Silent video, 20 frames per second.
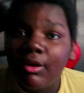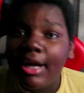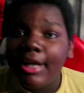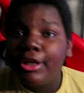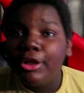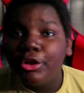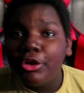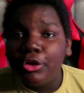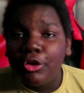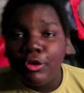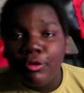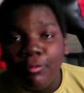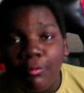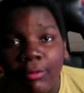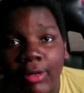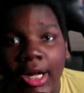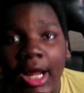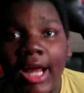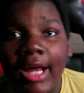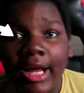I knew
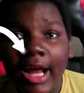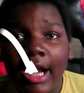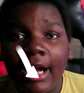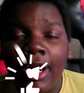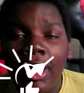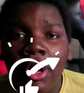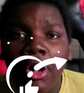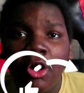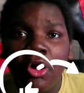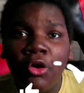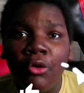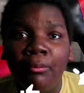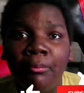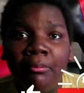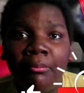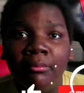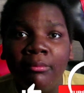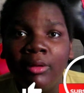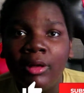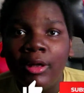when I got home,
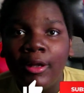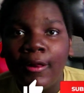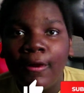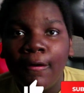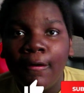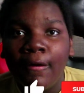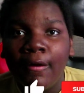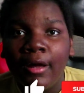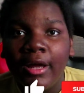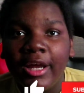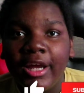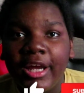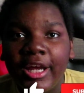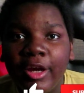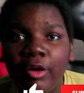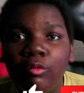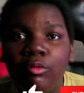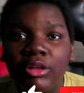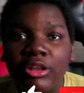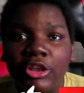
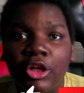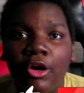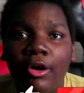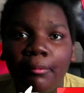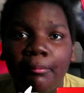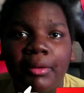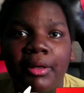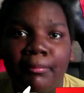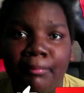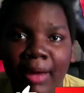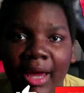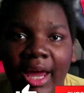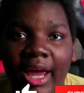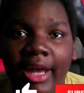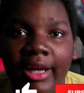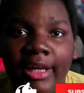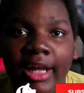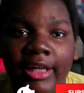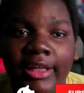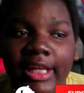it was going to be
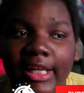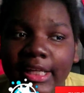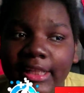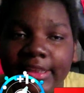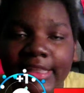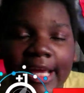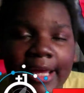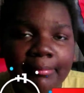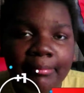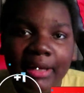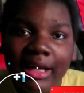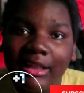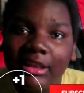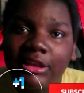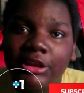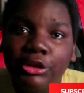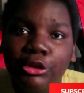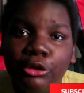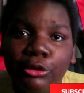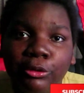bad. Now, they didn't take me out of
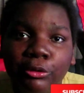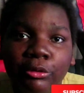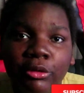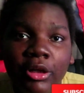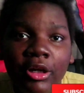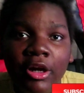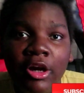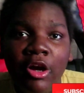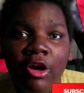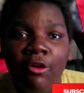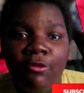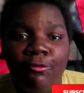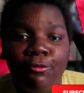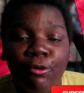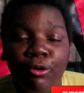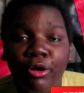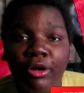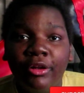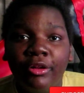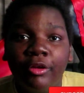school
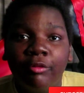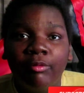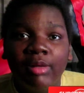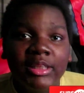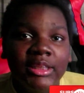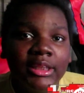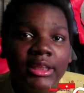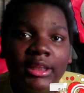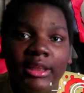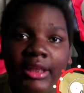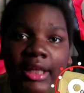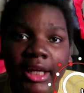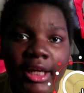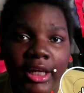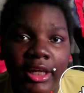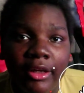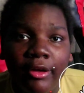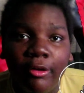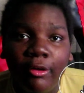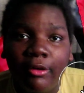for the rest of the
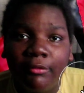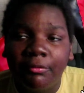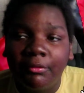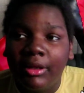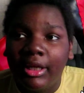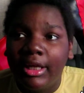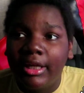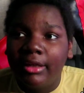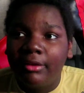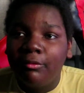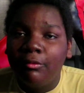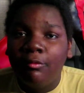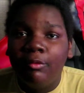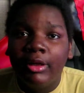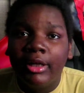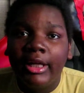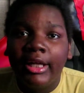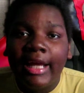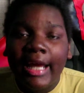day or for like when they